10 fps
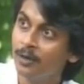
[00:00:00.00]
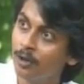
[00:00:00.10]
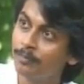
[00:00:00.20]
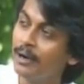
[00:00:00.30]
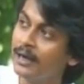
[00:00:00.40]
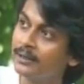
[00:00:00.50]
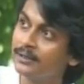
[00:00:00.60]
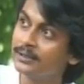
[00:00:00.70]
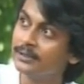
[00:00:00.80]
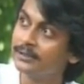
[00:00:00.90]
What
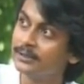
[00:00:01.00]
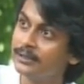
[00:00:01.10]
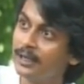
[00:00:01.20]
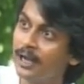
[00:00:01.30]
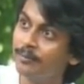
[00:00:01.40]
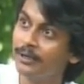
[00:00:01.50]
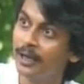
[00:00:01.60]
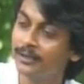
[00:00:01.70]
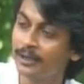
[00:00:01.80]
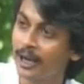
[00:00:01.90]
matters is the eye
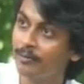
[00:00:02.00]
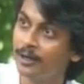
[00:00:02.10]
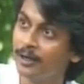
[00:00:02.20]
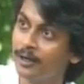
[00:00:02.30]
behind the camera.